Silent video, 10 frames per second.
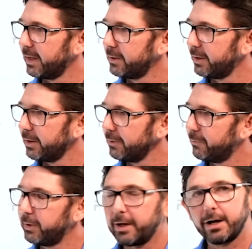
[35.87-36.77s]
And, you know,
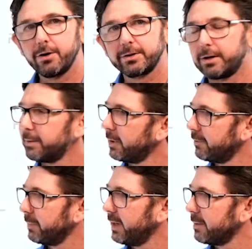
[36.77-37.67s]
for a long time,
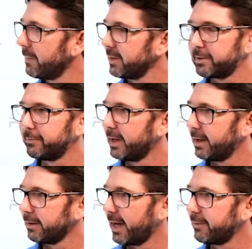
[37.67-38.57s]
I've been a massive
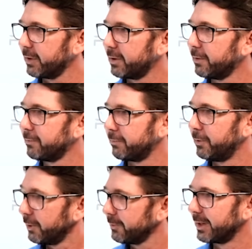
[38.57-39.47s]
advocate of
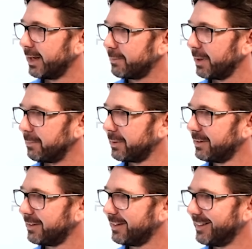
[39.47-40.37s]
not doing a heat pump.
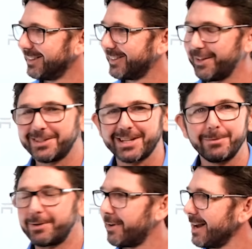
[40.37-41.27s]
So this is
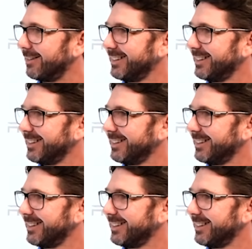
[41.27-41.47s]
going to be fun.